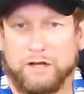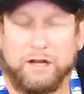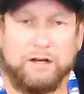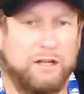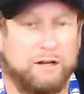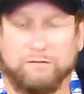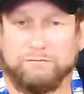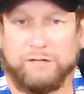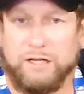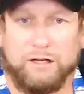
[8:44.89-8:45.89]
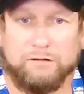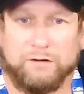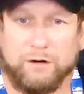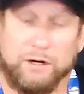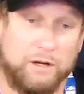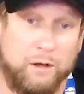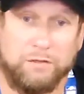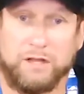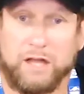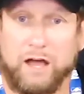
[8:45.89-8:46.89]
and eating eating very
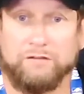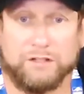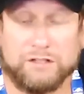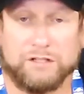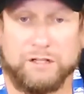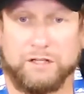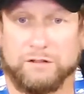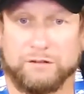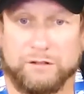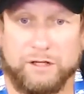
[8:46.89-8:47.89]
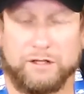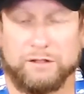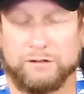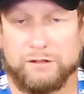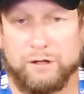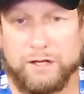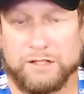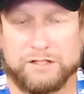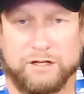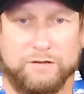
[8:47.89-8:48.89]
healthy, obviously, and and all
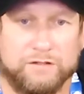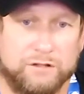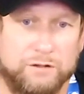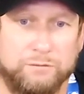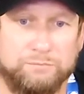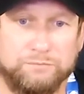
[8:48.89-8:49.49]
that stuff. So